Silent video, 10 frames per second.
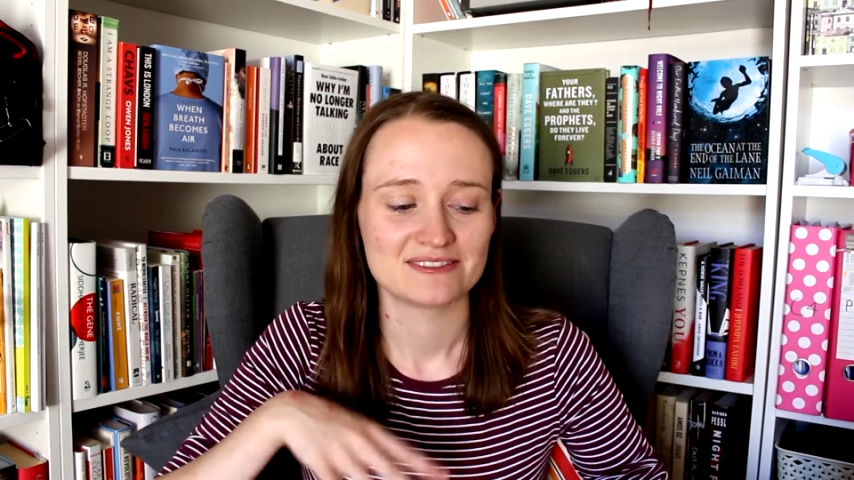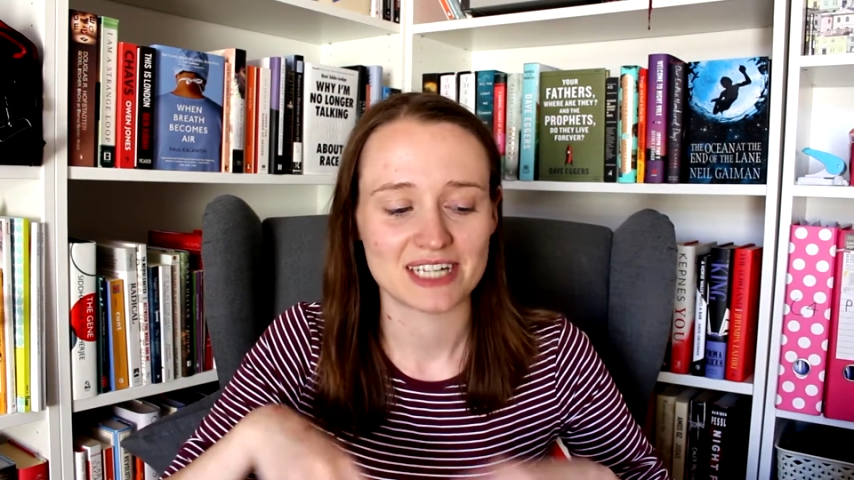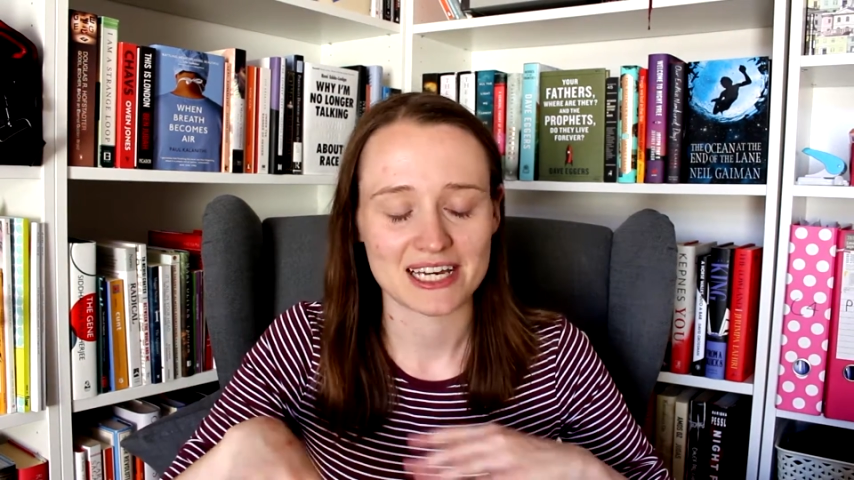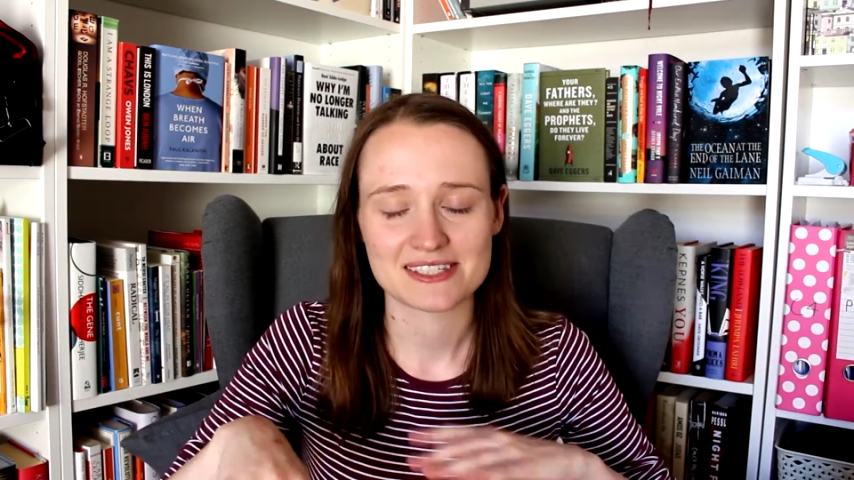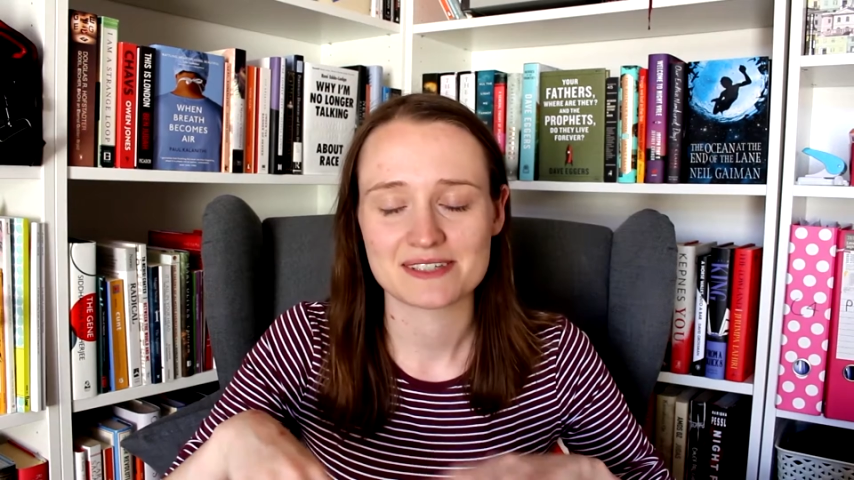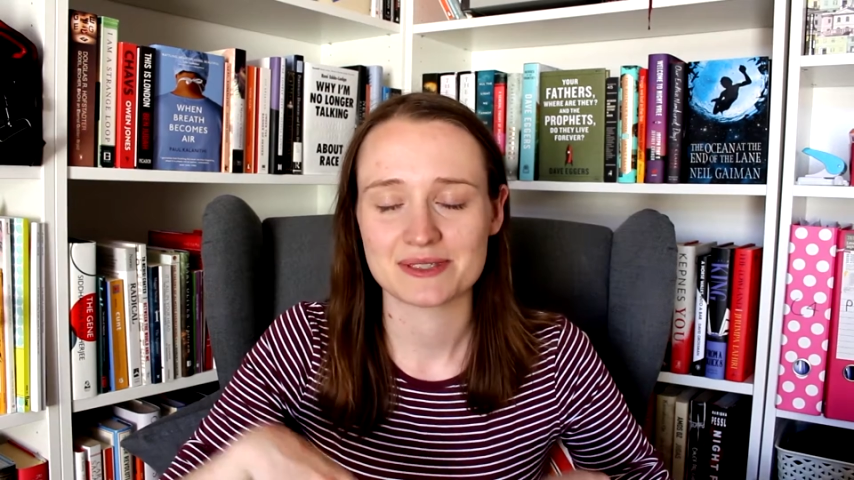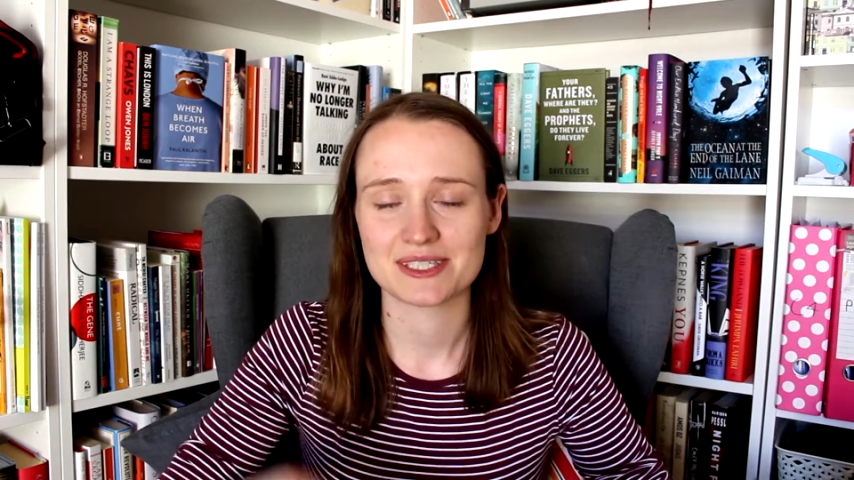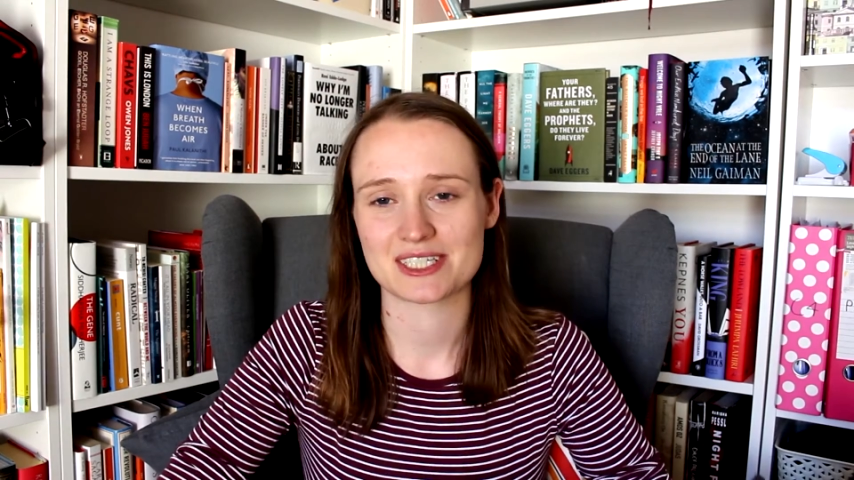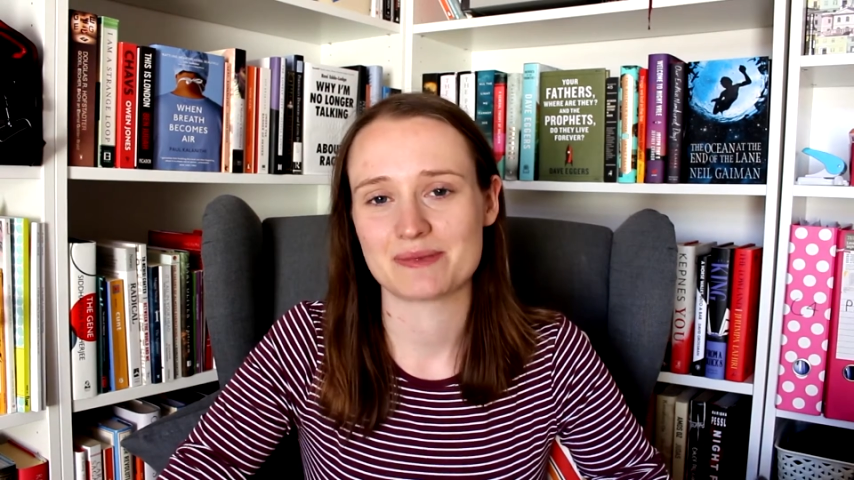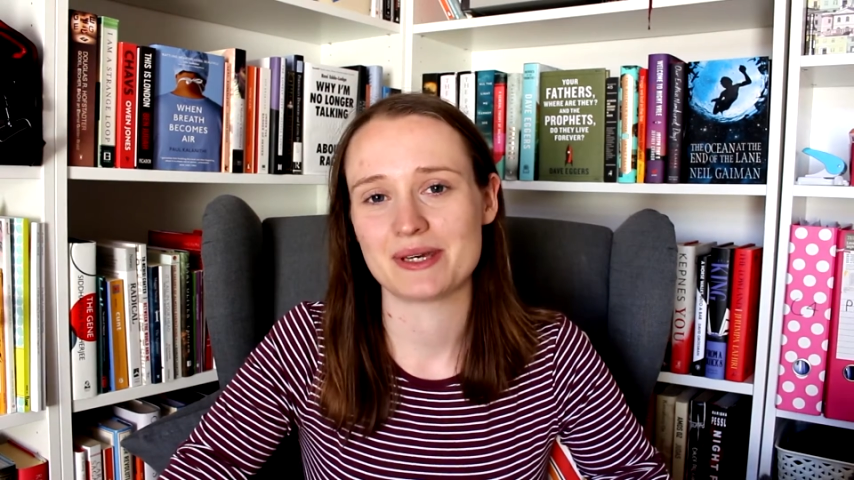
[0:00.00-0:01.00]
relaxing one
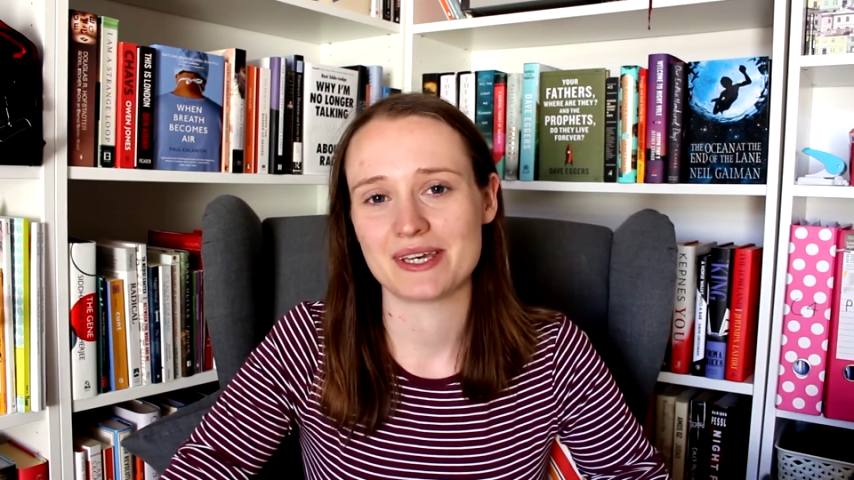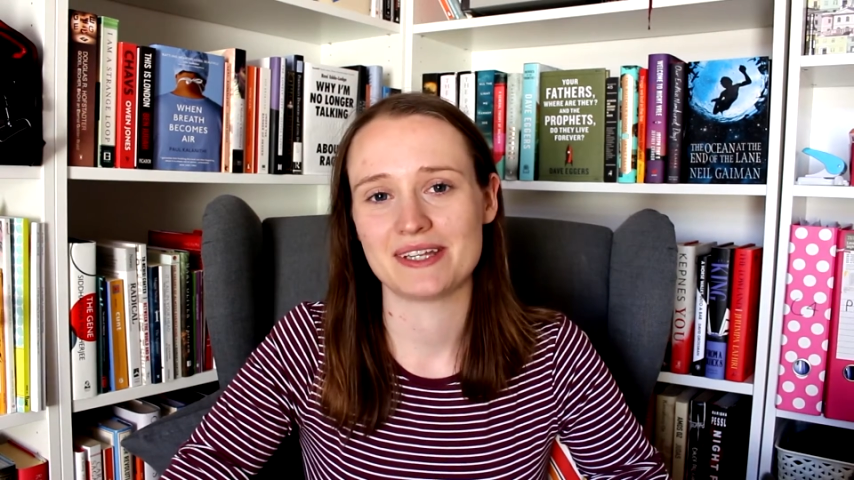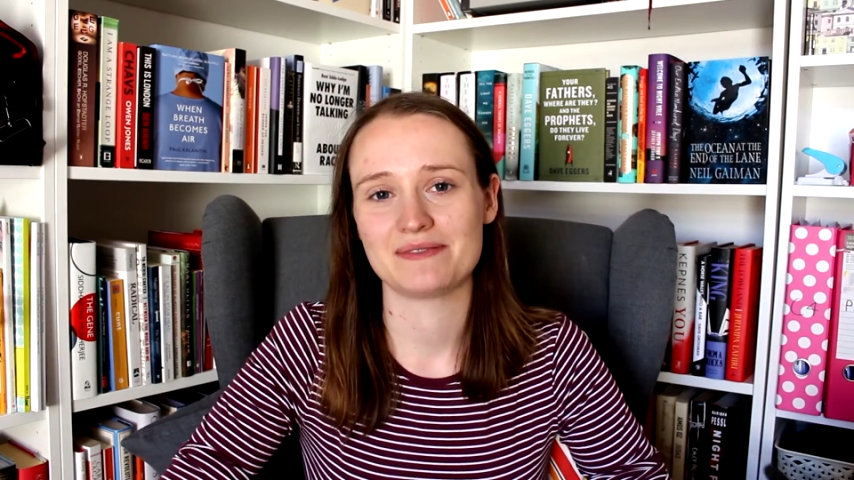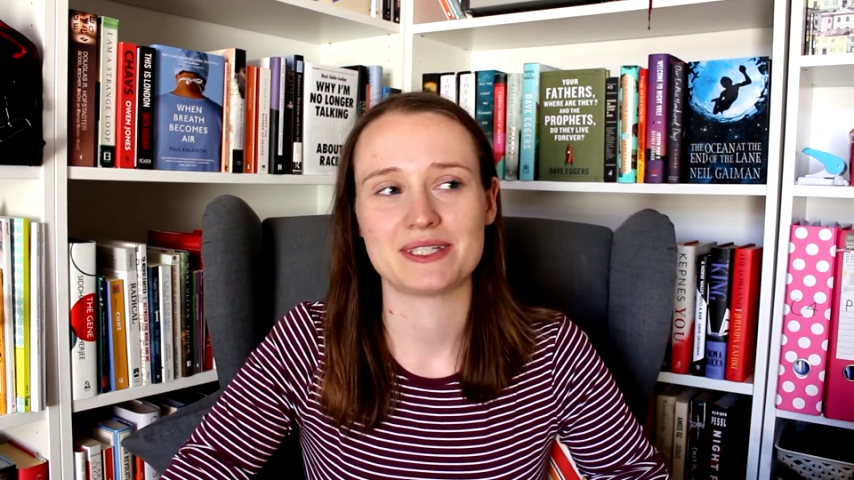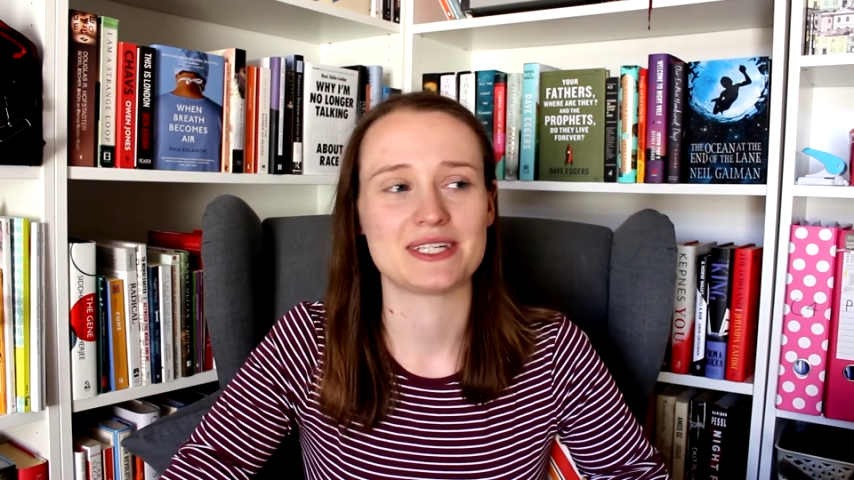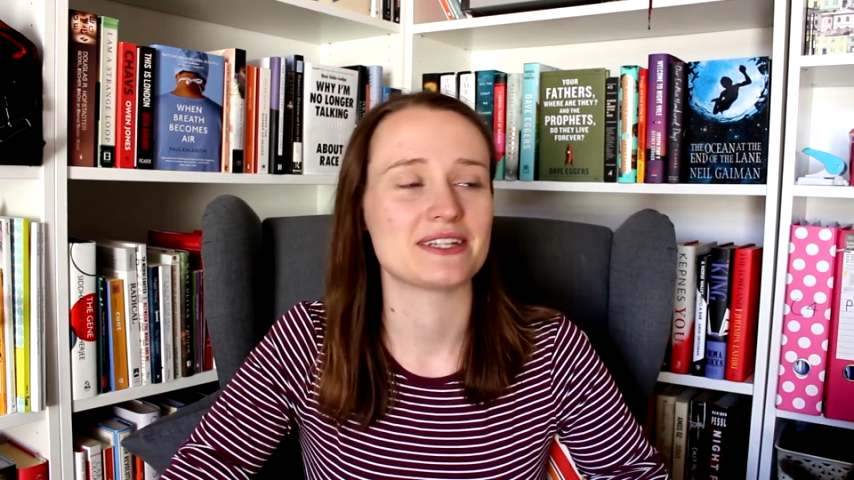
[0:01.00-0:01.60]
just to fit in with the